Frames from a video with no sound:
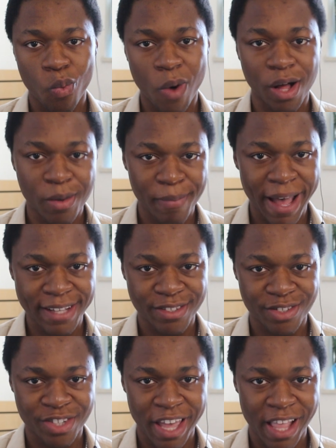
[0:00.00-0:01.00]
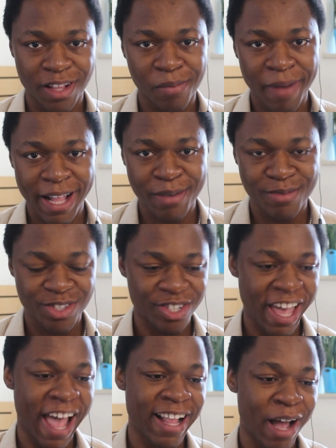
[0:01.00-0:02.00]
Welcome back to the channel. My name is
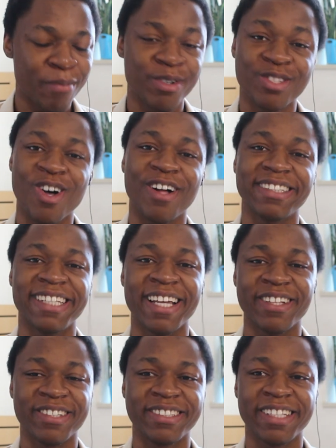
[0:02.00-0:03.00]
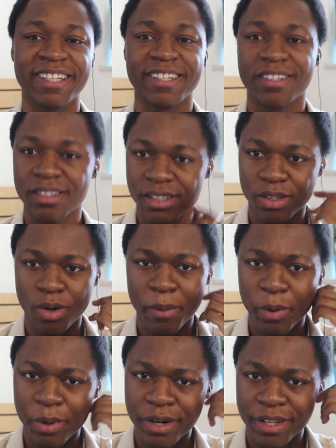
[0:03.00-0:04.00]
Chad. I'm the Tall Tailor. T- oh, am
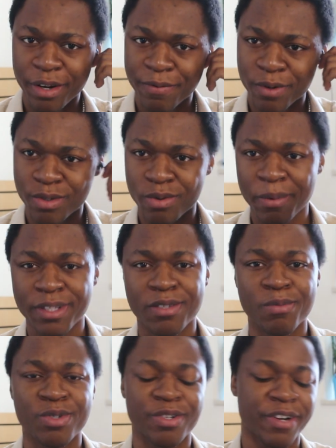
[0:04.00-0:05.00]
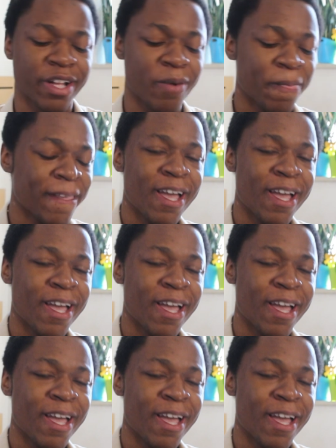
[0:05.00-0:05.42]
I wearing earphones? Why am I listening to music right now?